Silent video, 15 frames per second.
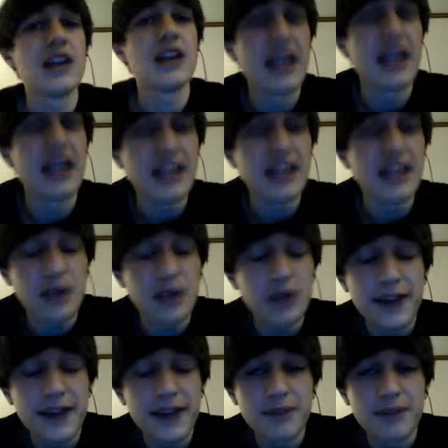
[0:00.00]
And as we all
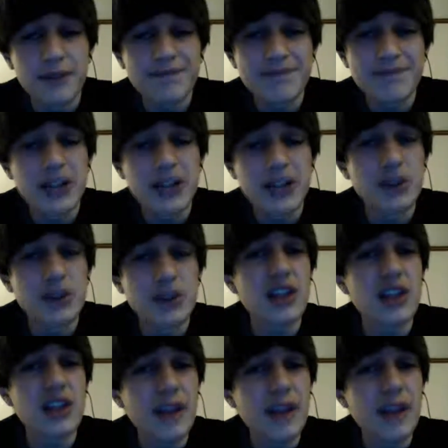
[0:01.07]
know, UN's a
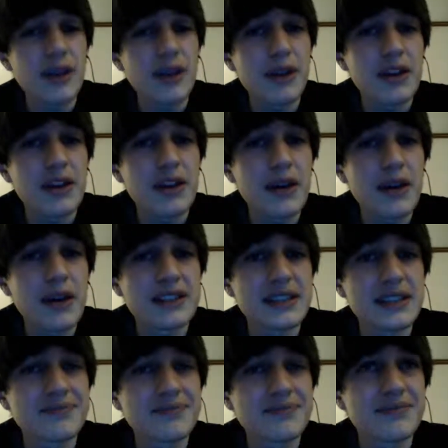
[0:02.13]
lot bigger than the US,
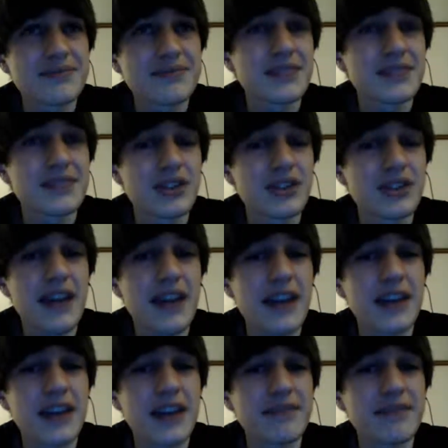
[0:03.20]
considering they have,
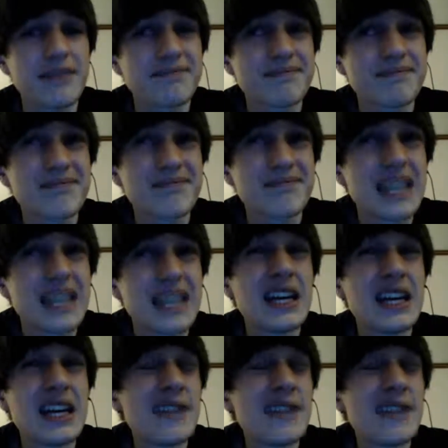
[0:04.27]
like,
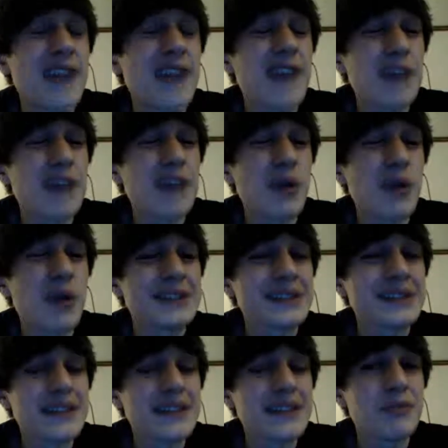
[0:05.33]
the
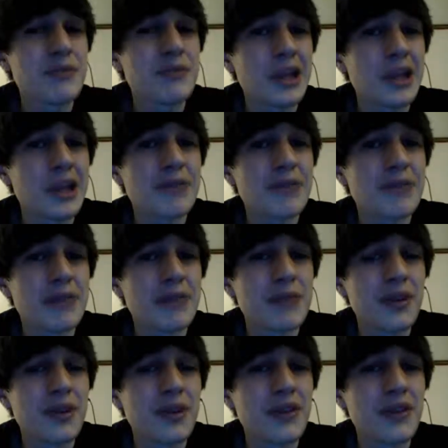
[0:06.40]
5.7 billion
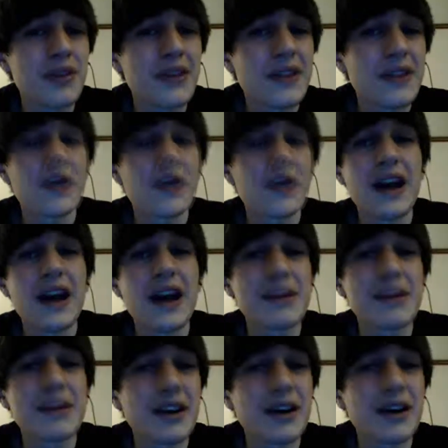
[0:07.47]
people that are not in
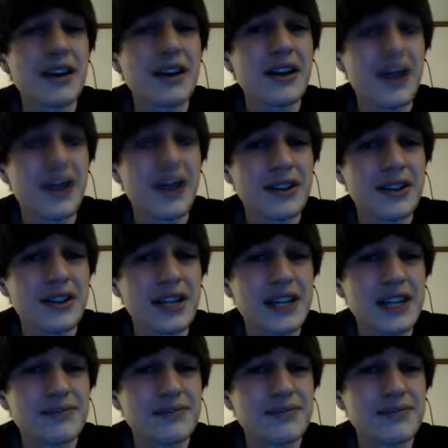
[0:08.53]
America on their side.